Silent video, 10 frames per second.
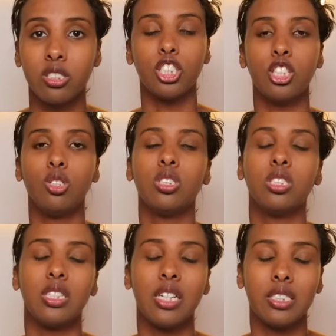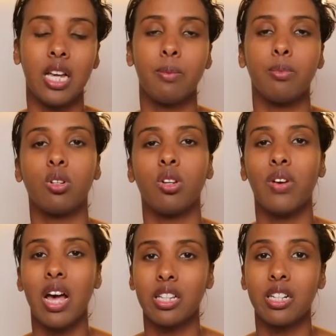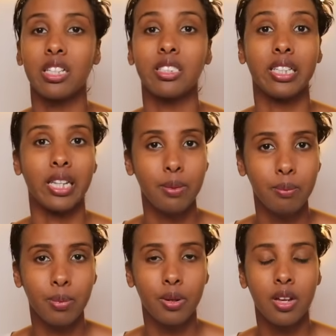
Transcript: She uses the example of Elena's limp